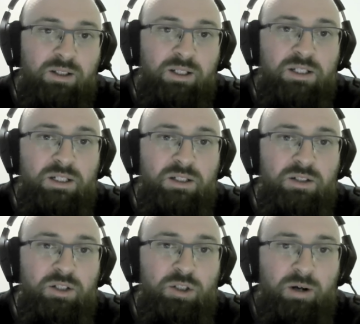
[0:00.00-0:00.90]
the
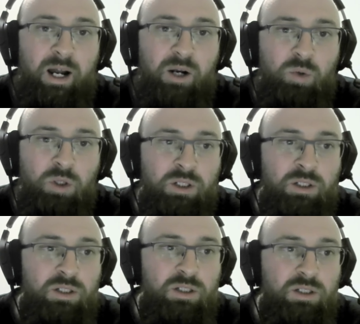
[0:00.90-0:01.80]
assistant to track
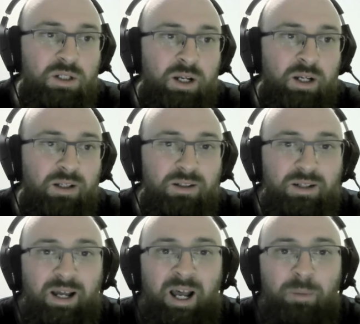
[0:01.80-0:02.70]
was like
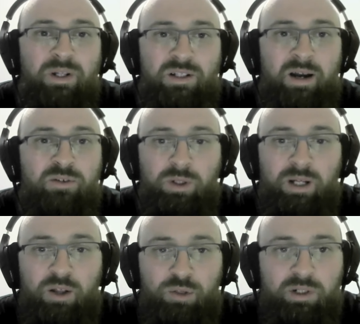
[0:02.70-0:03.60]
how many times we
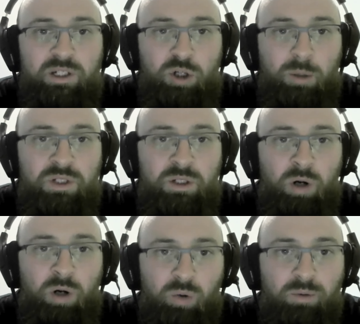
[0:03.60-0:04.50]
get 3 stops in a
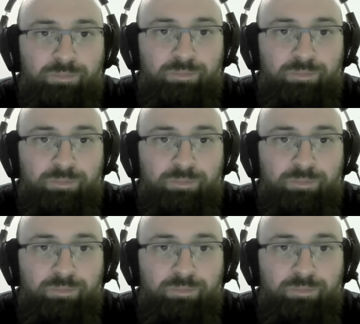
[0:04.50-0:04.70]
row.